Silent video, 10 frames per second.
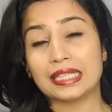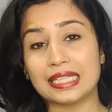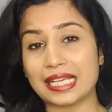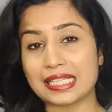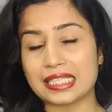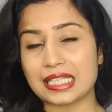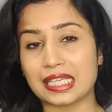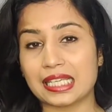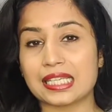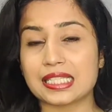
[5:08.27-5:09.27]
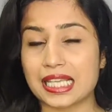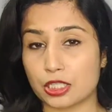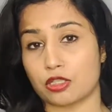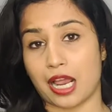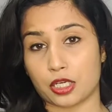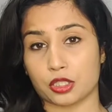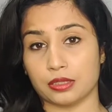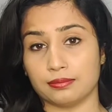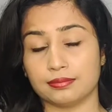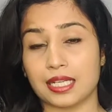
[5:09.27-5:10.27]
The next thing is
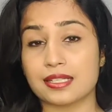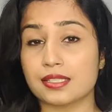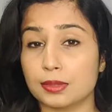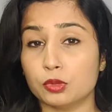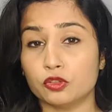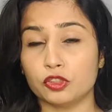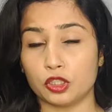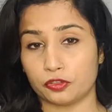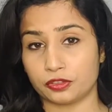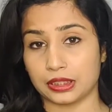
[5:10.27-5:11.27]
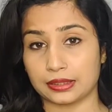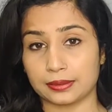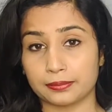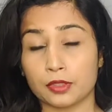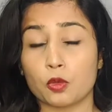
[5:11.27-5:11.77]
extraction, that is removal of teeth,